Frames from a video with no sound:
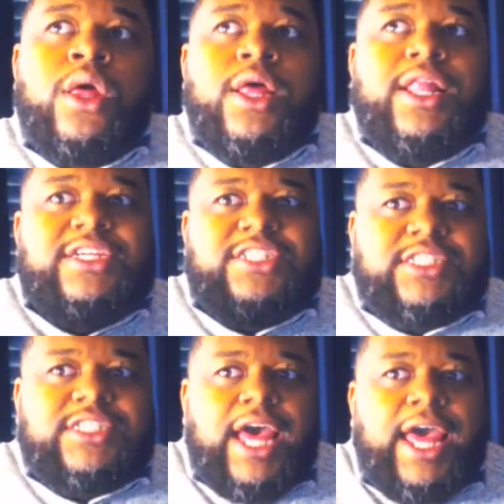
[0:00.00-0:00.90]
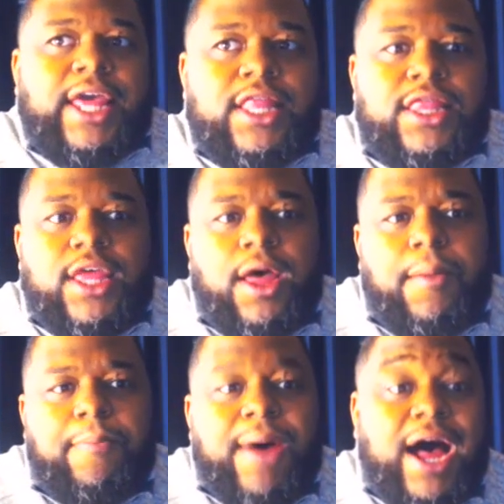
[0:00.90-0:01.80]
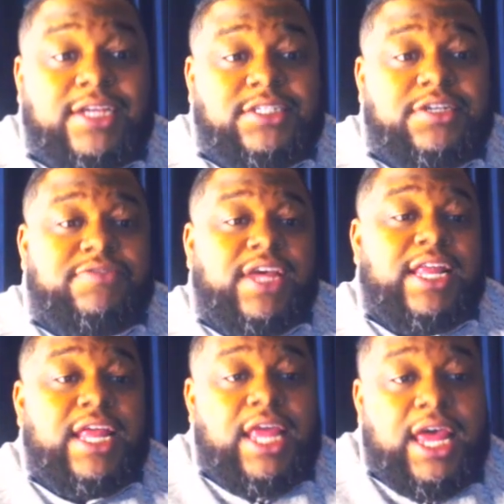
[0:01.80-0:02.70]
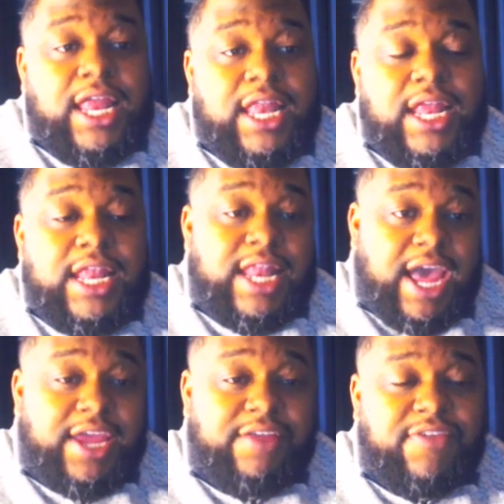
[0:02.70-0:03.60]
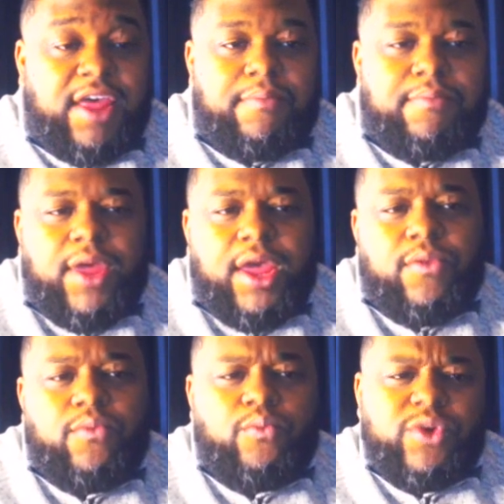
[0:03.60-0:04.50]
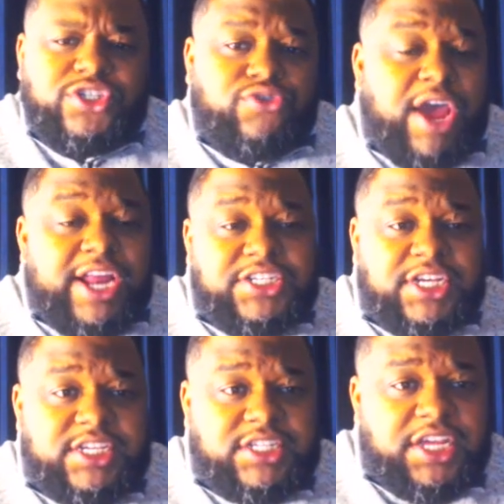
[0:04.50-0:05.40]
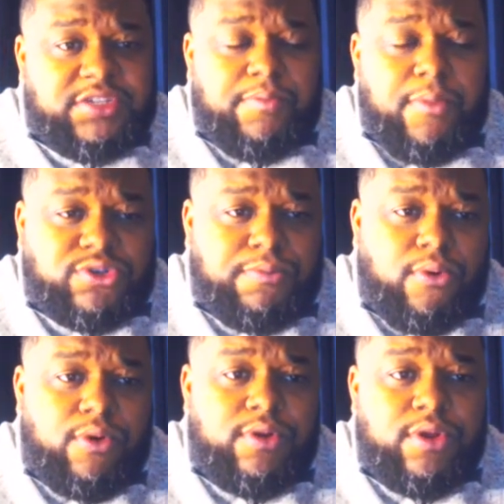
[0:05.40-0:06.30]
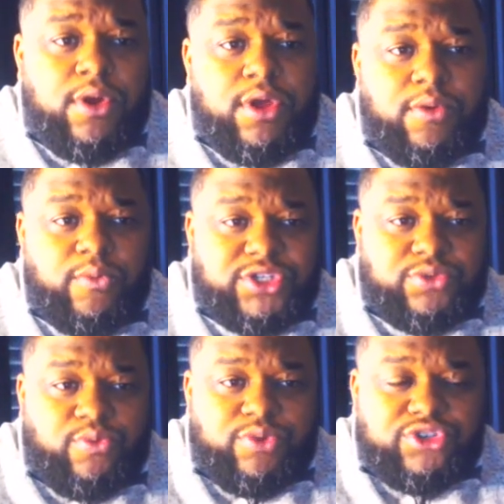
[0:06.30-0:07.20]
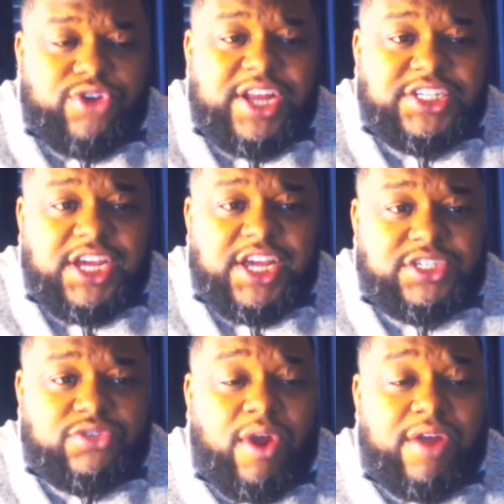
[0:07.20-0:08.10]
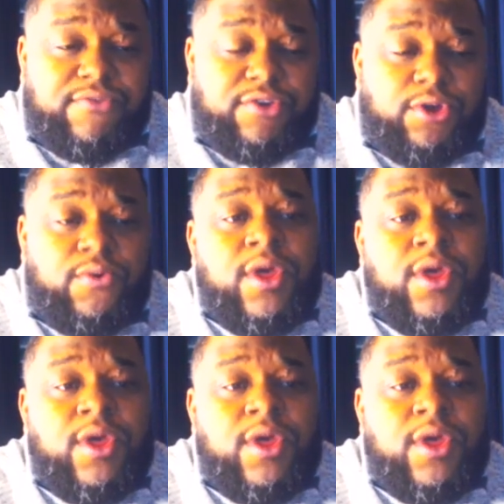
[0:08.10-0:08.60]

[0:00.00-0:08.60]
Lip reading: let's just say the positives and the negatives, and which strategy is most important, which strategy is right for you,